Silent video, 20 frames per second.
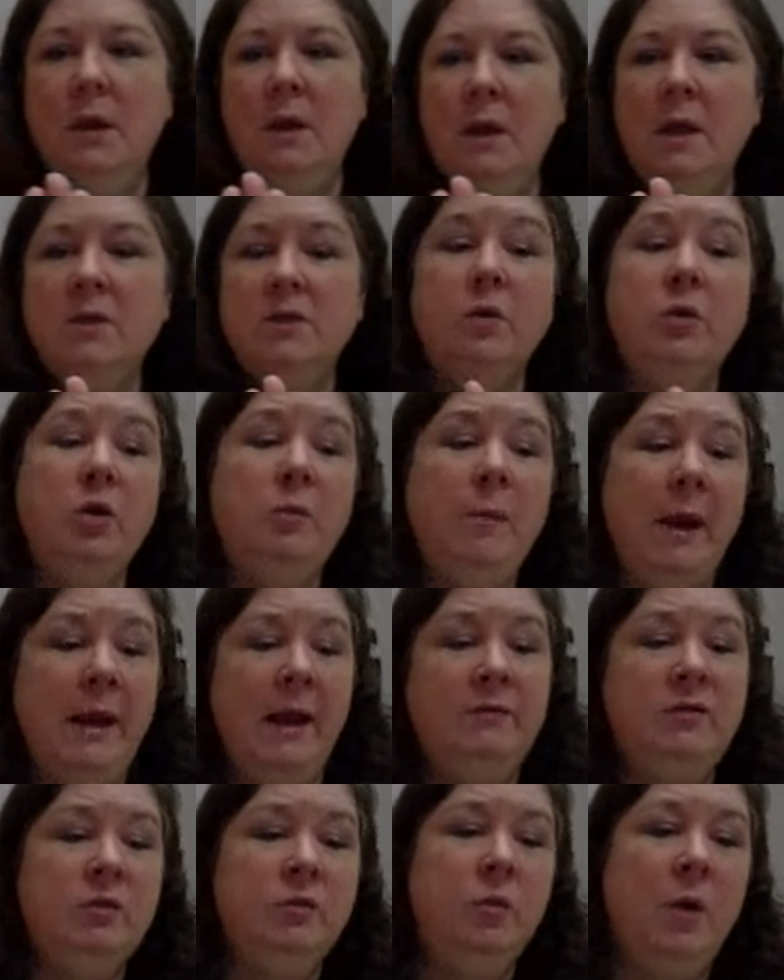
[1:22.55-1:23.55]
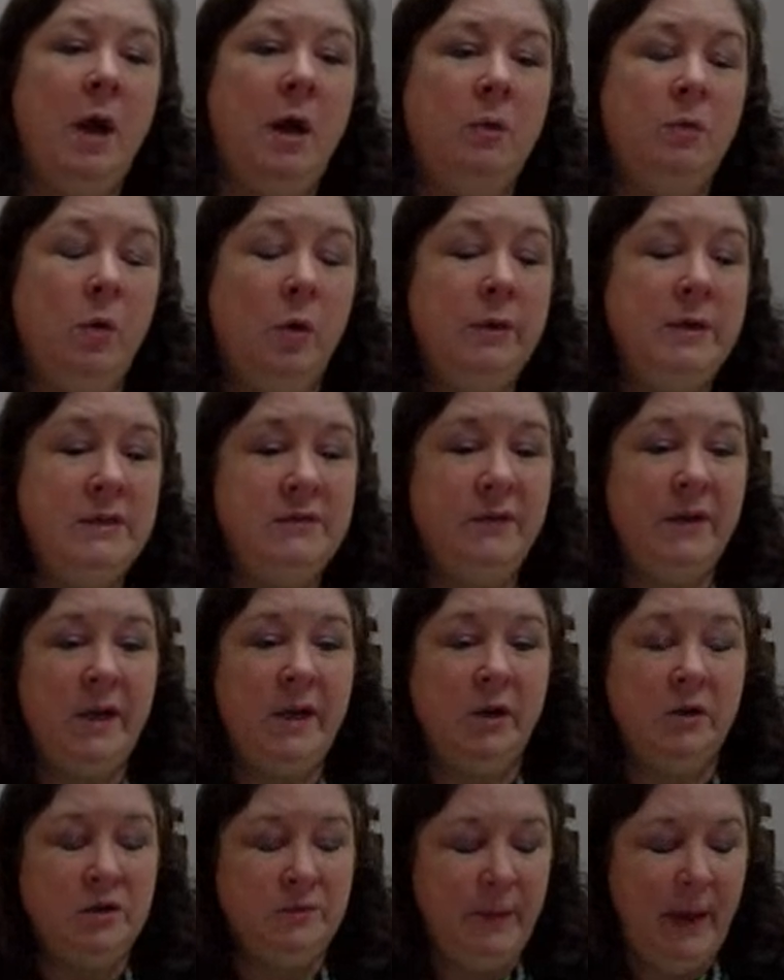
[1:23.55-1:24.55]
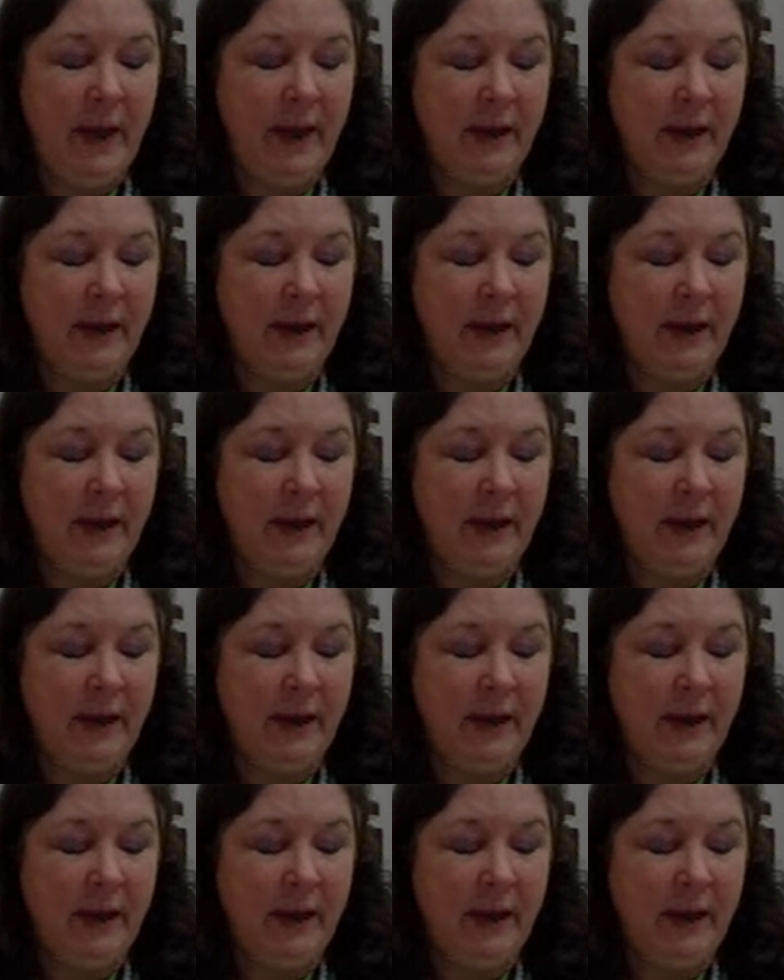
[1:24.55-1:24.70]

So you might have to roll these videos